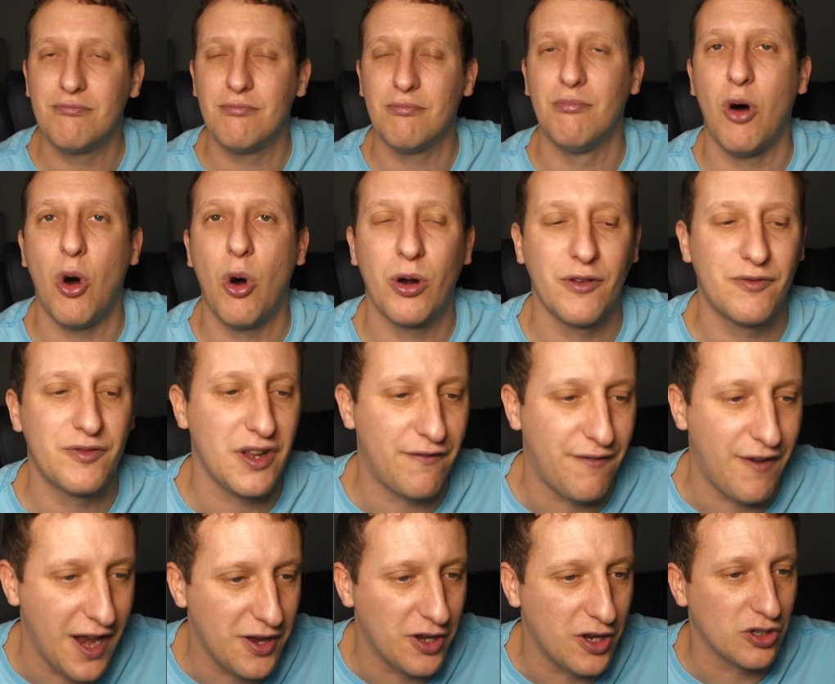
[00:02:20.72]
more of
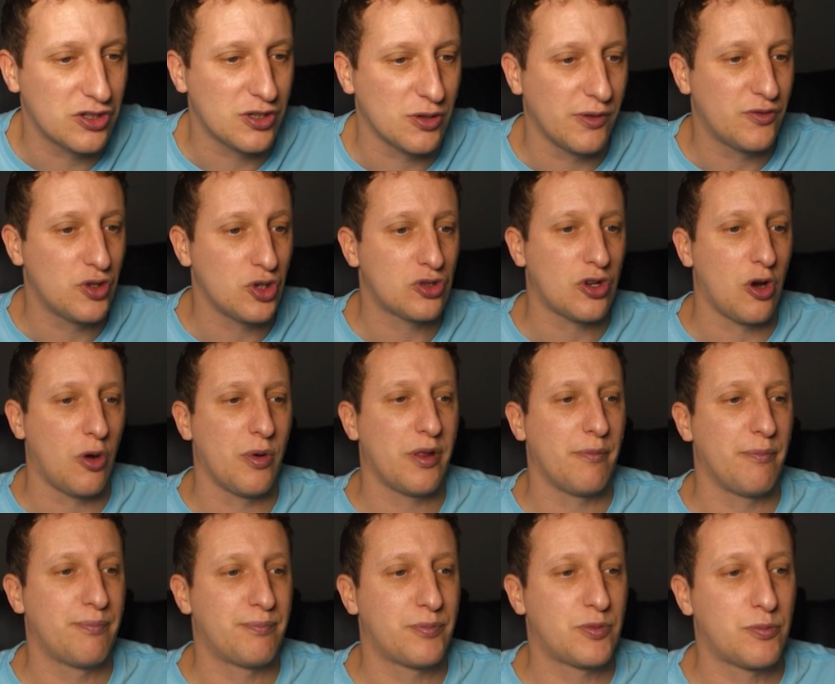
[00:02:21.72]
defender. So we've just gone
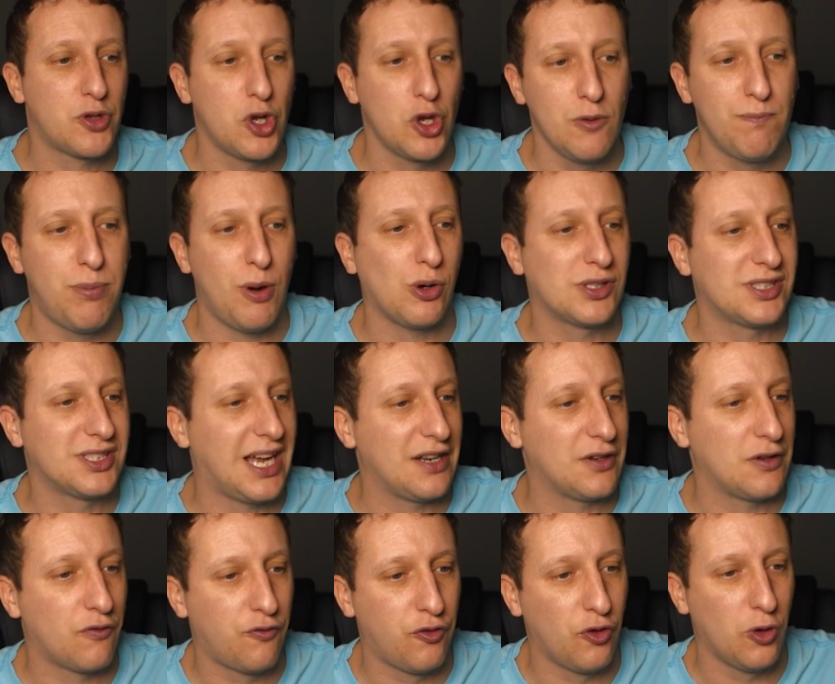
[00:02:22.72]
with 2
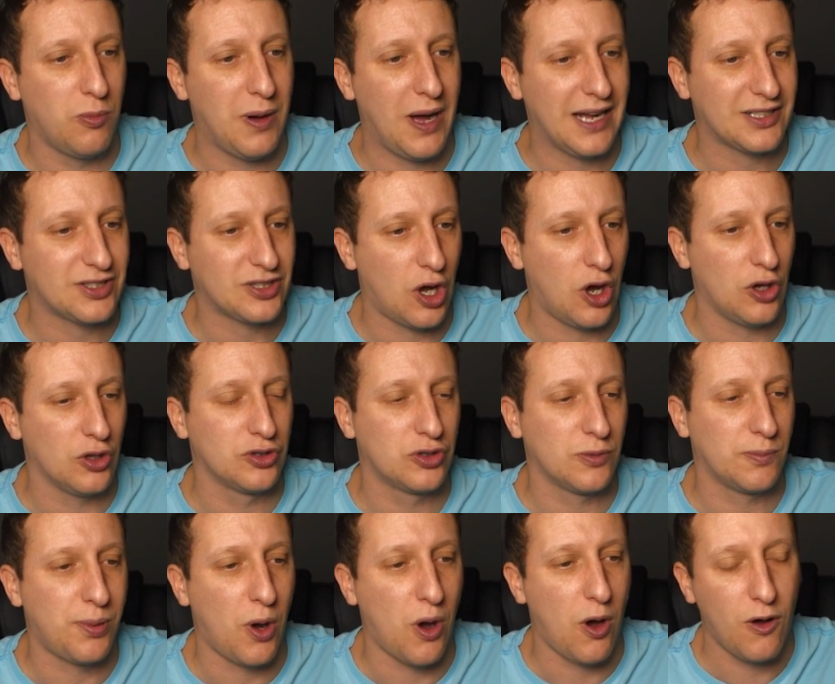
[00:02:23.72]
bog-standard fullbacks on
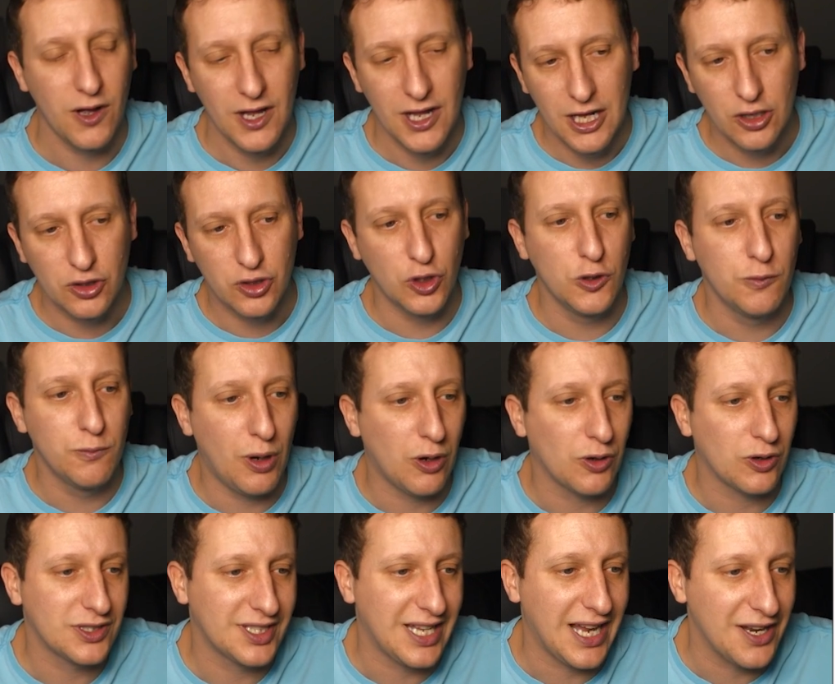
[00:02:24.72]
support, 2
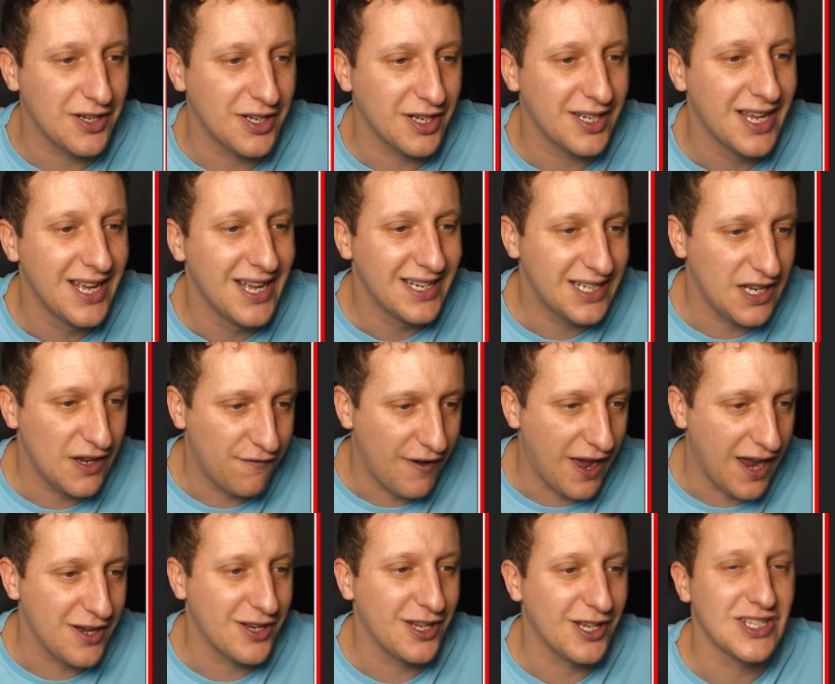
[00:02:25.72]
bog-standard
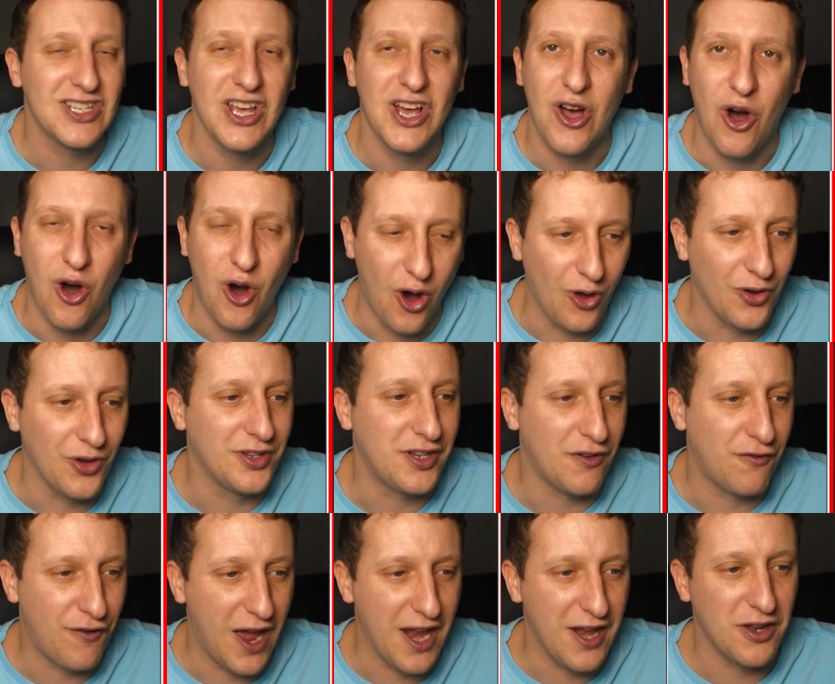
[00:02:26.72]
defenders on
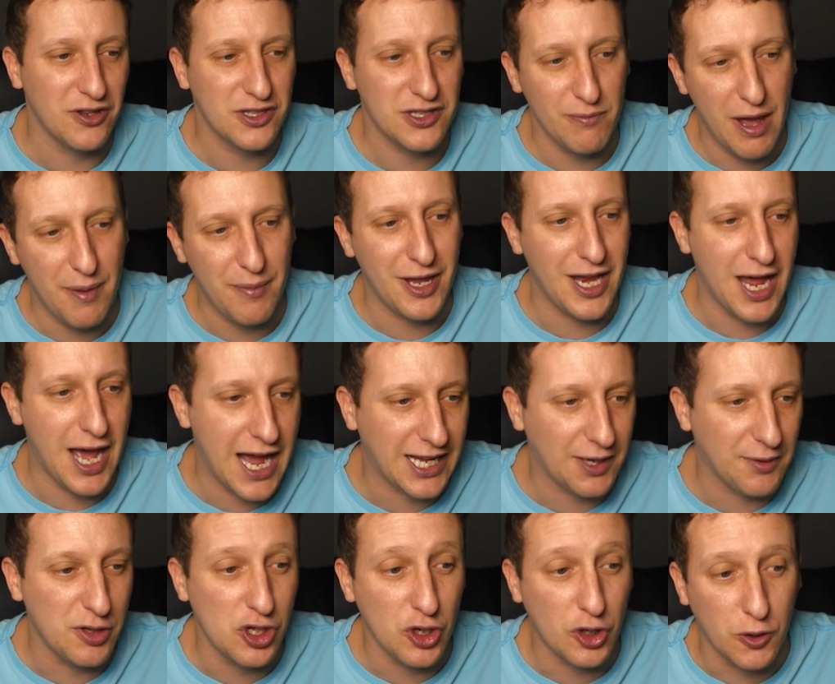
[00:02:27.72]
defenders. And maybe an
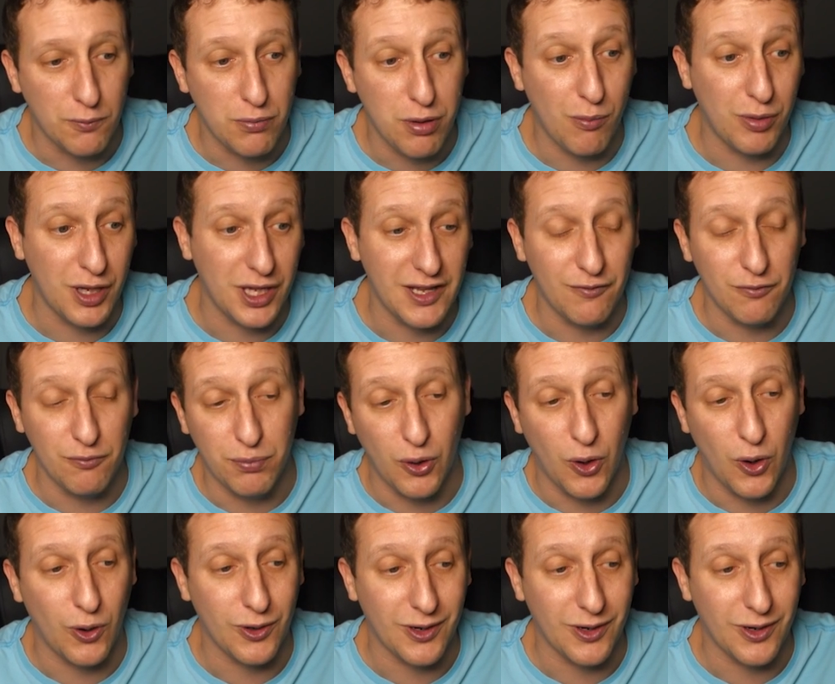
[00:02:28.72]
argument you could probably even put